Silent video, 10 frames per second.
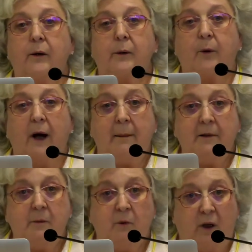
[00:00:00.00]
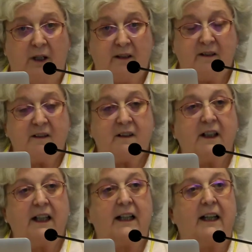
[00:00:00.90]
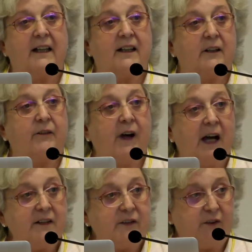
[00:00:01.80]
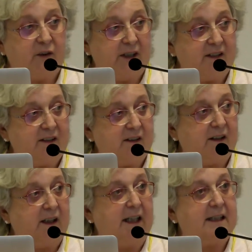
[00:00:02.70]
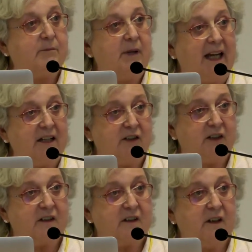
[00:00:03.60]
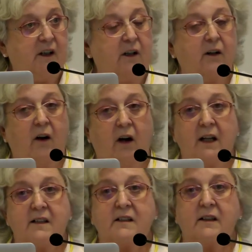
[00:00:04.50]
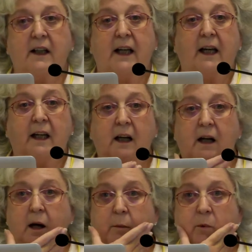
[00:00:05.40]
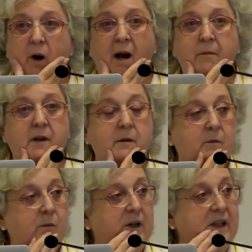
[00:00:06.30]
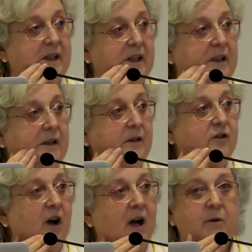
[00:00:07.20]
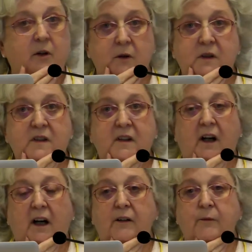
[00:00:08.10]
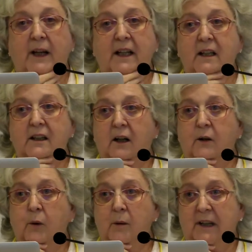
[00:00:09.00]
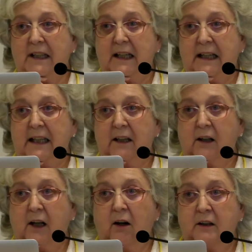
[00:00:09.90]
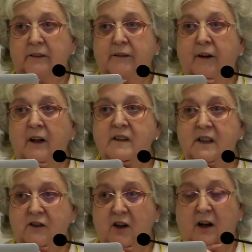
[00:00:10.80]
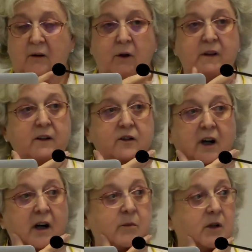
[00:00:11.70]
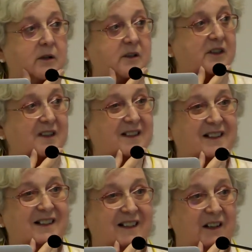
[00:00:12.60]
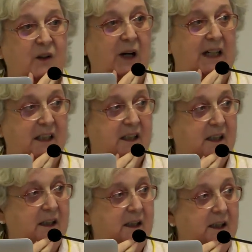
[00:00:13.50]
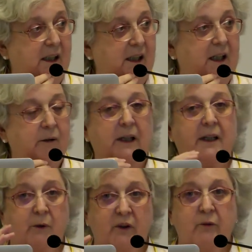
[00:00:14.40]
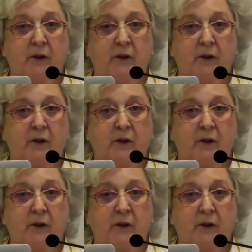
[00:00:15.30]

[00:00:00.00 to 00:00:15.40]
The problem was that the phosphorus in the matches caused a problem with the jawbones of many young women, and they called it phossy jaw, where the jawbones just disintegrated. And it was a